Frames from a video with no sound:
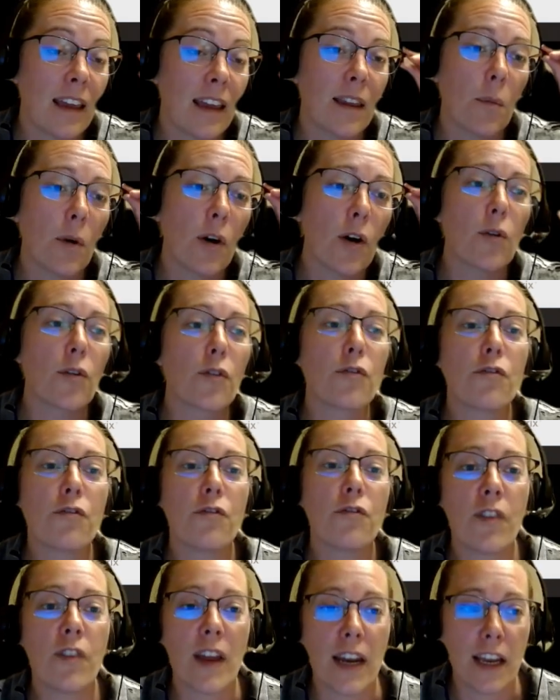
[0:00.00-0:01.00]
Then we'll go to
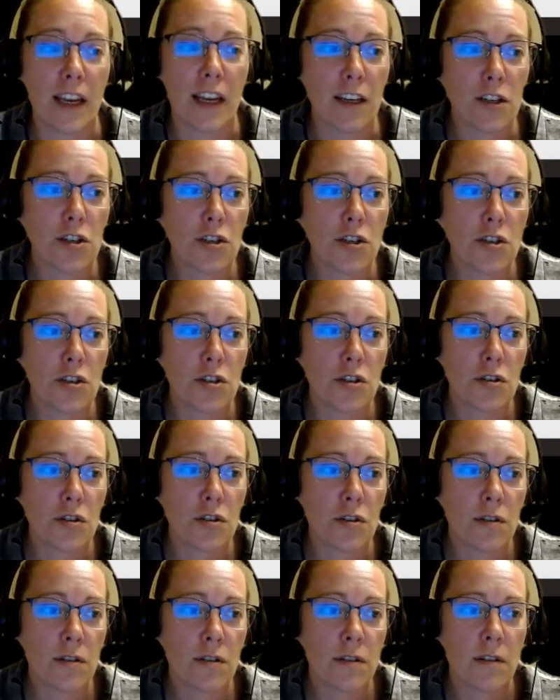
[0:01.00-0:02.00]
finish.
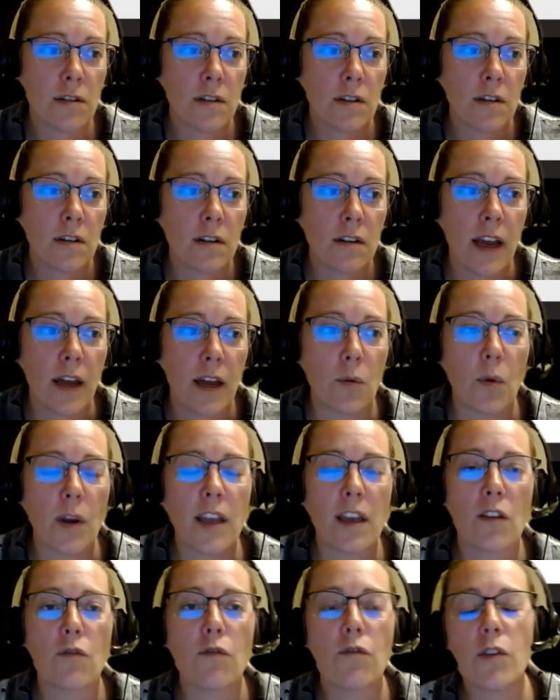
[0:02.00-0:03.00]
And we
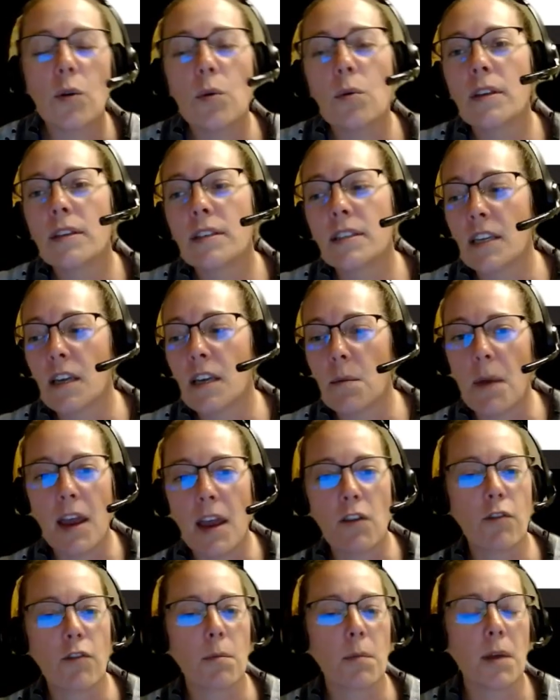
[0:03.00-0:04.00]
can view the
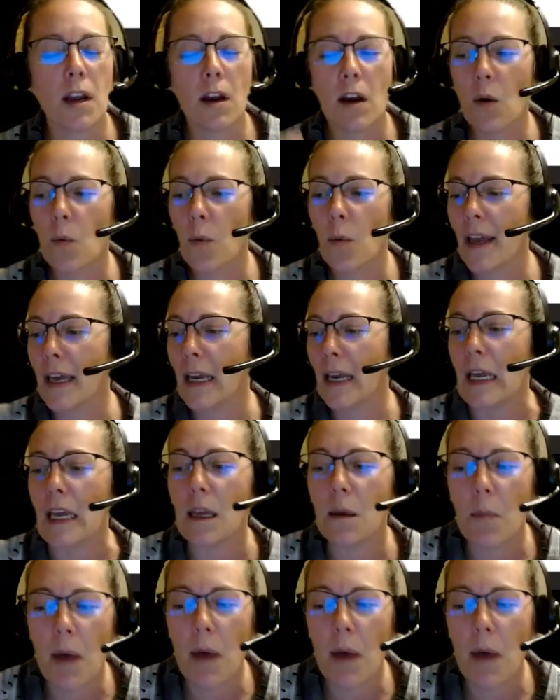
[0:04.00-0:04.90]
CMA from here. We can